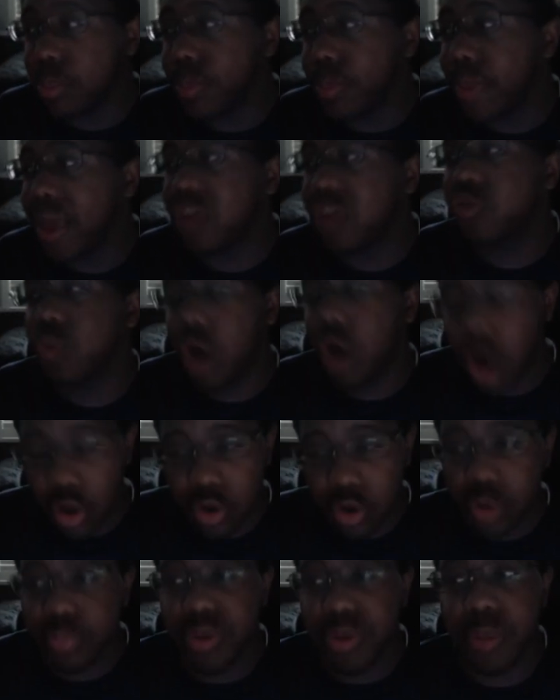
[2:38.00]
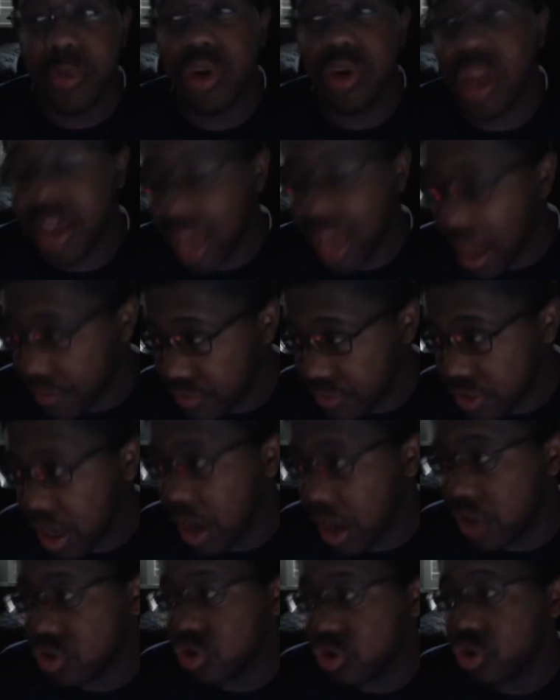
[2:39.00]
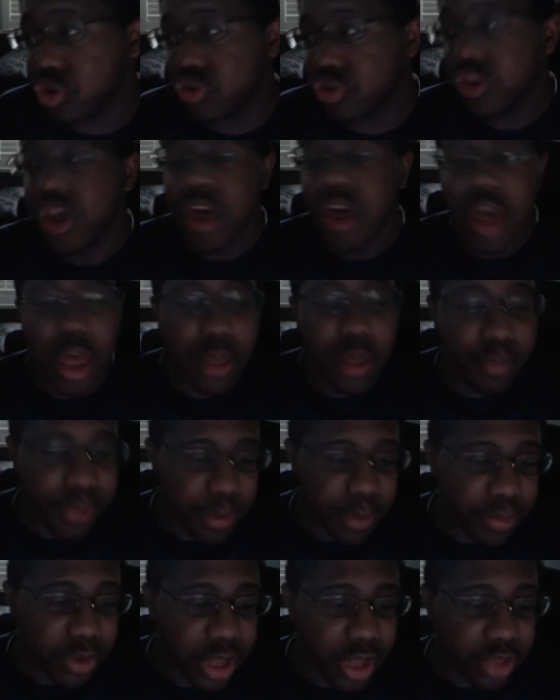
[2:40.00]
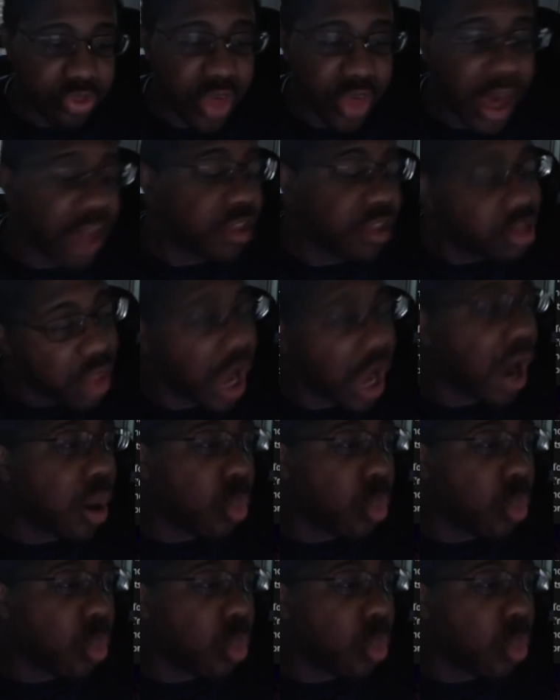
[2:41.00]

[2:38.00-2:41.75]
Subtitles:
makes other people like advertisers and people like that not